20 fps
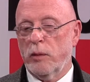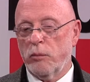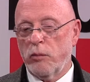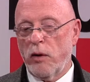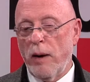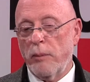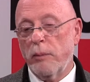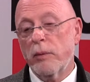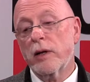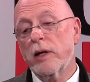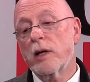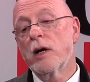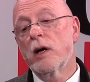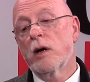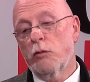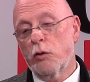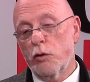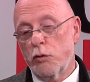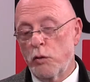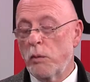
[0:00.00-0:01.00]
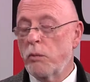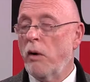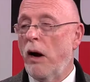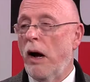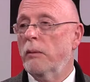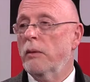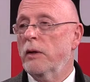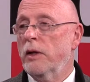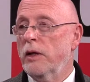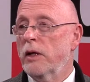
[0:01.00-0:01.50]
property, which we
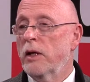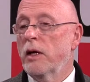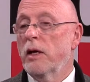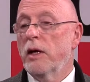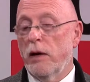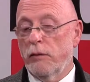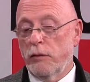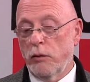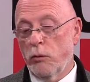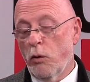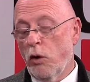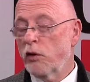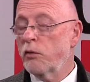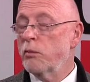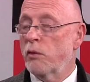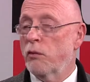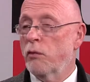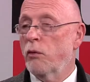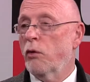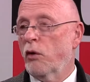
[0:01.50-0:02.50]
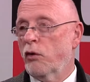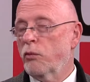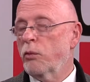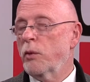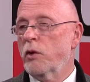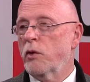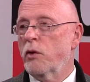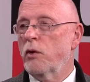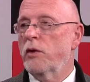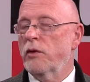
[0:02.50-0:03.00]
probably, if it was before us, we
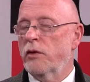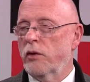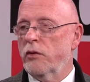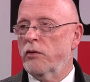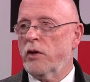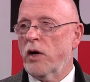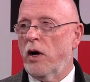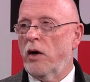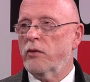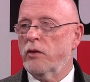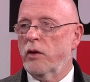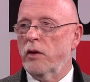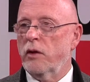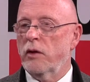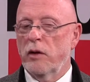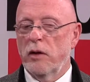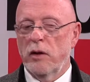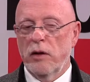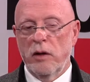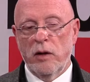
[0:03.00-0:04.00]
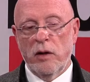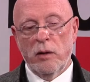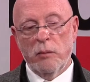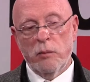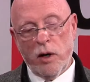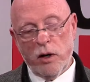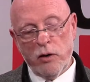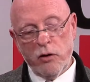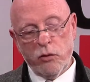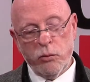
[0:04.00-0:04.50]
couldn't discuss it.
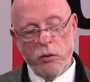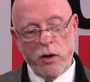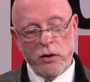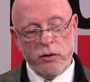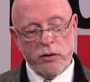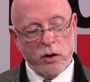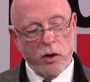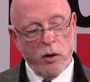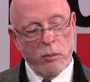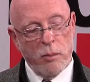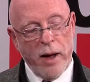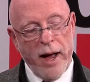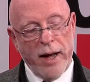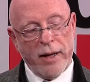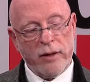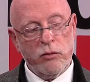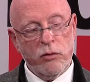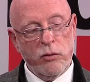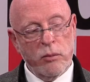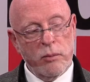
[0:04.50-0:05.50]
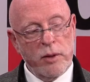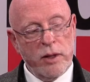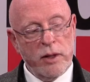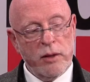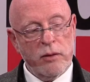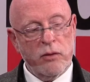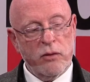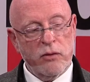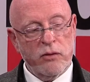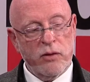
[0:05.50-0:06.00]
But I just wanted to go back to a
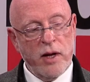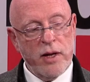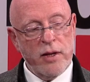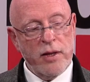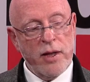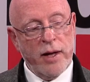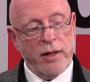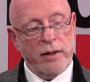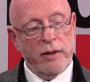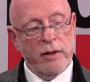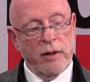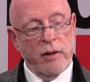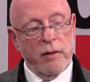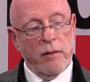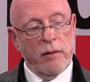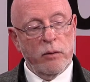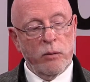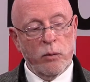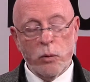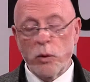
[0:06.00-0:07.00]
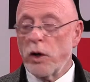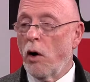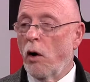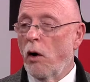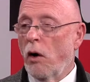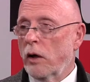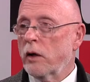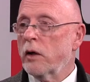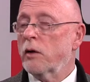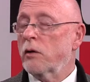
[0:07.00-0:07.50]
minute to say that we
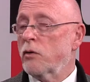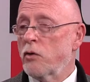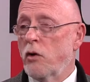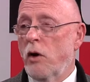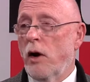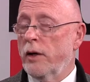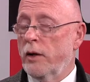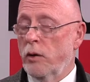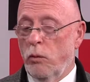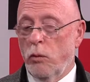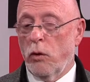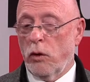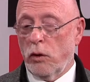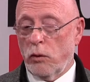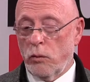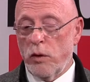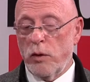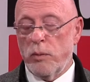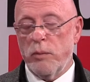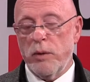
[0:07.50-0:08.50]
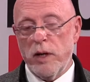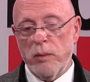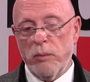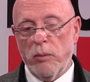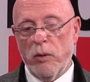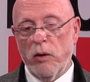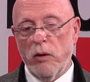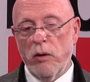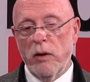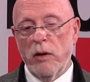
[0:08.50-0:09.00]
are trying to work with
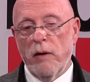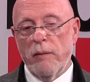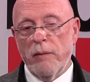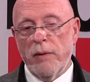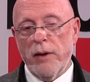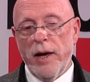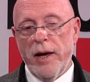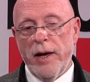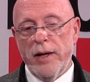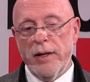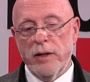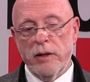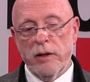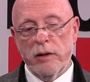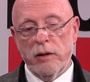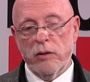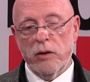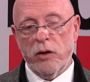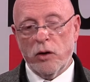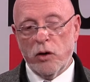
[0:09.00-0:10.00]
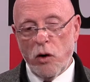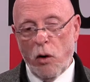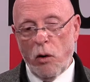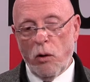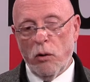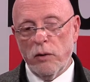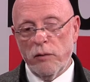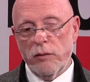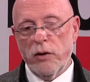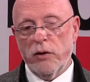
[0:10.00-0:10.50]
people, and the
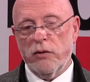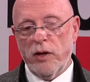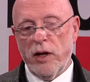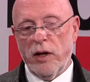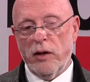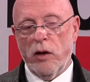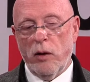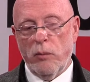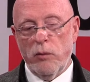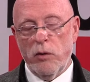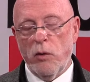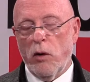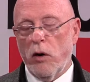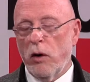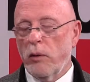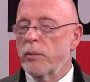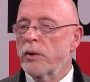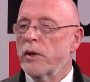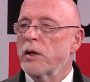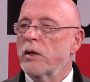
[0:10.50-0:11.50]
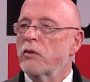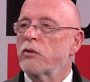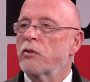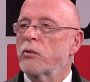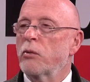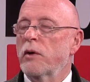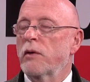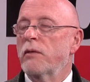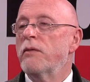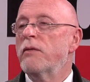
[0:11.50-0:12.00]
goal of this LWRP is
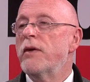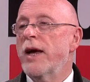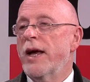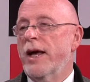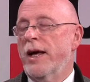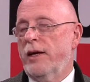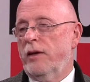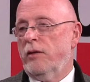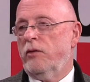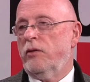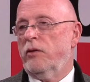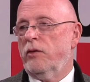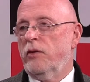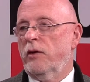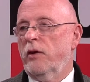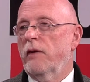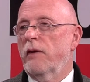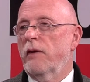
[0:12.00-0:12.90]
to advance